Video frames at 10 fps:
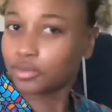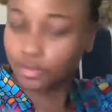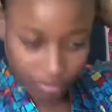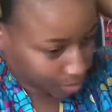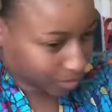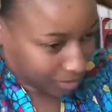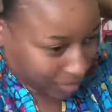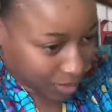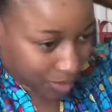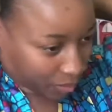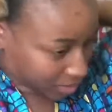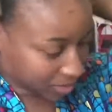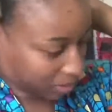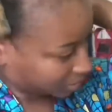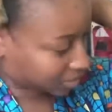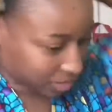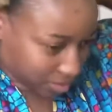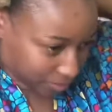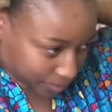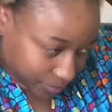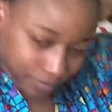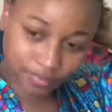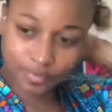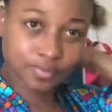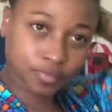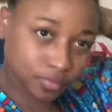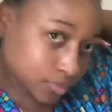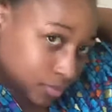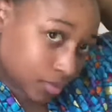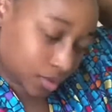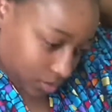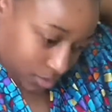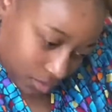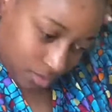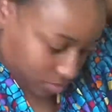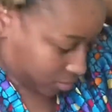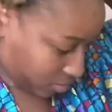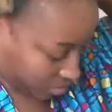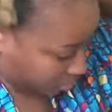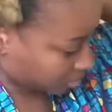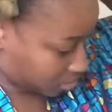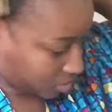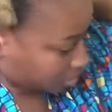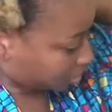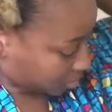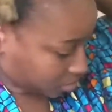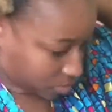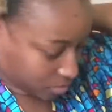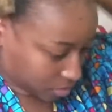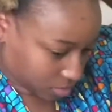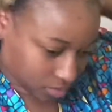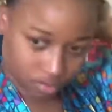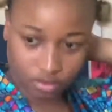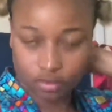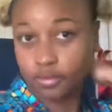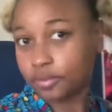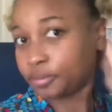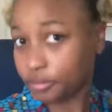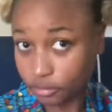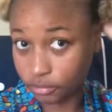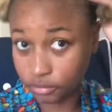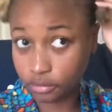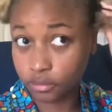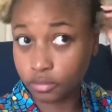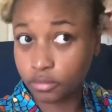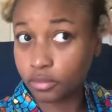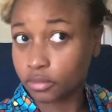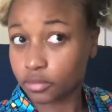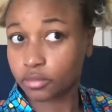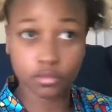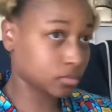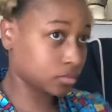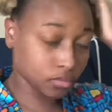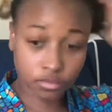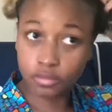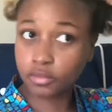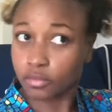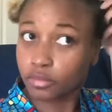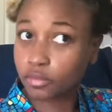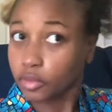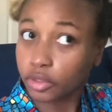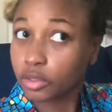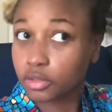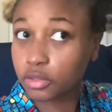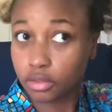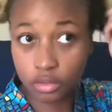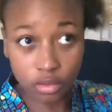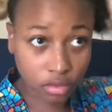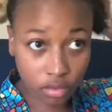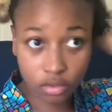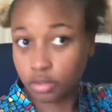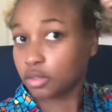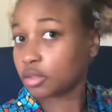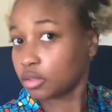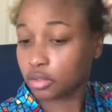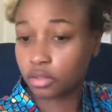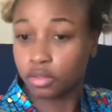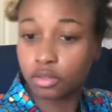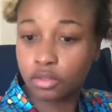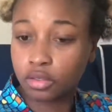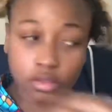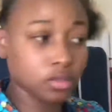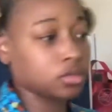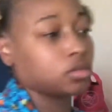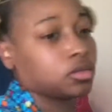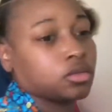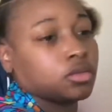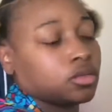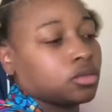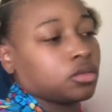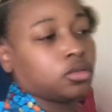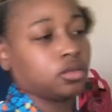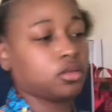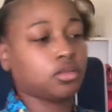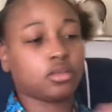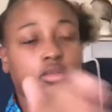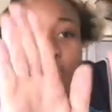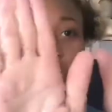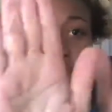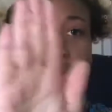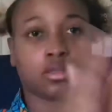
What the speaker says: doing there. Okay, so then I'm just going to brush that down. And now I'm just going to go ahead and get my parting together on that